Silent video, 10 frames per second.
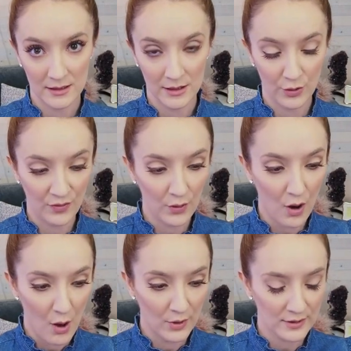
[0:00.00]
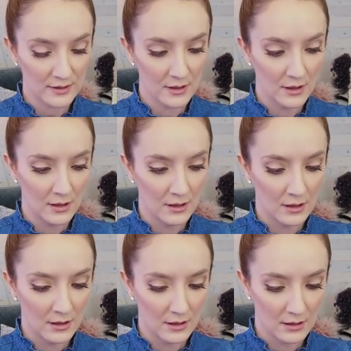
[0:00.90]
You feel almost,
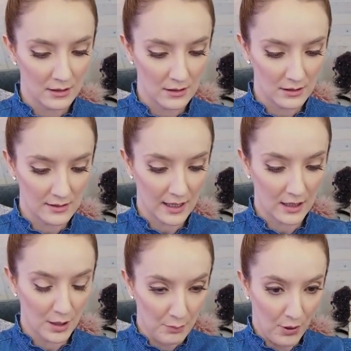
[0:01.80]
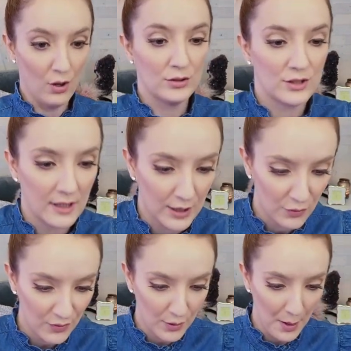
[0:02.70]
it's like a compulsion, like you
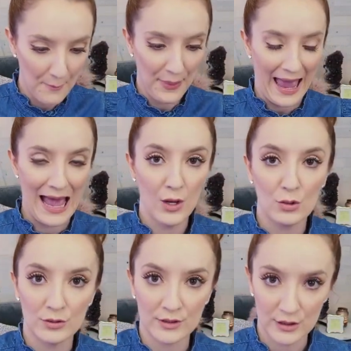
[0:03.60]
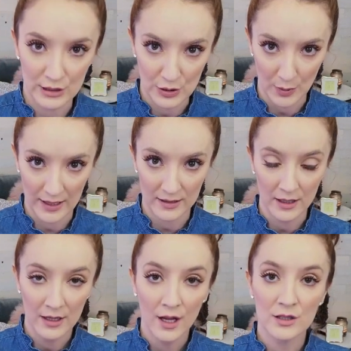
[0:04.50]
feel compelled to do it.
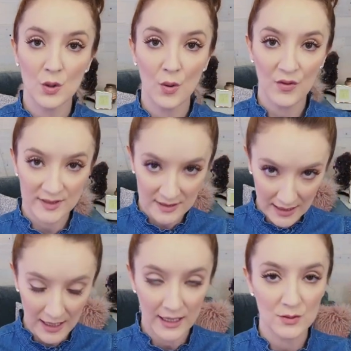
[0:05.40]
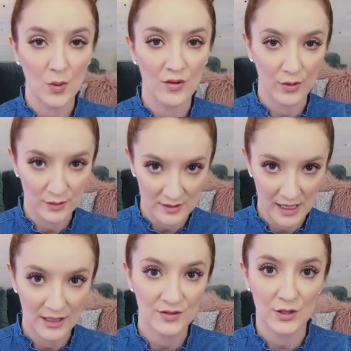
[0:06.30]
So if singing is one of those
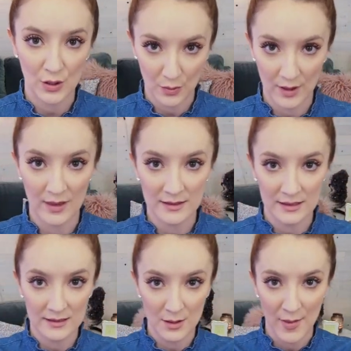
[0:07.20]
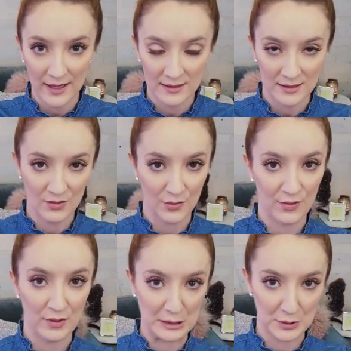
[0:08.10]
things for you, then this is the medicine for
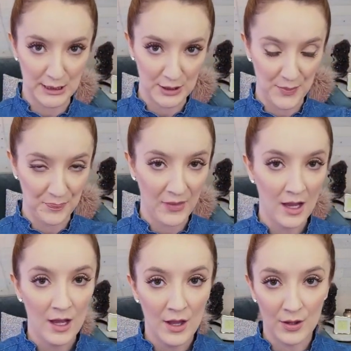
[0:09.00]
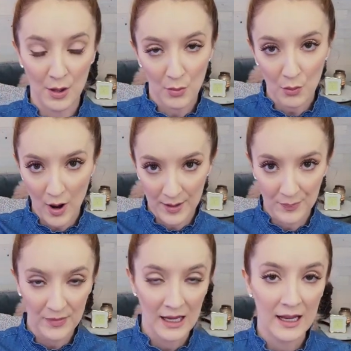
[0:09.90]
frustration. The number
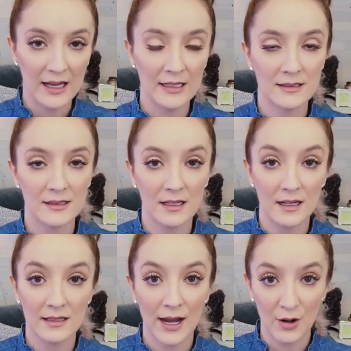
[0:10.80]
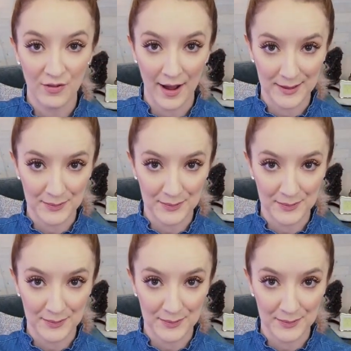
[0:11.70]
one is clarify.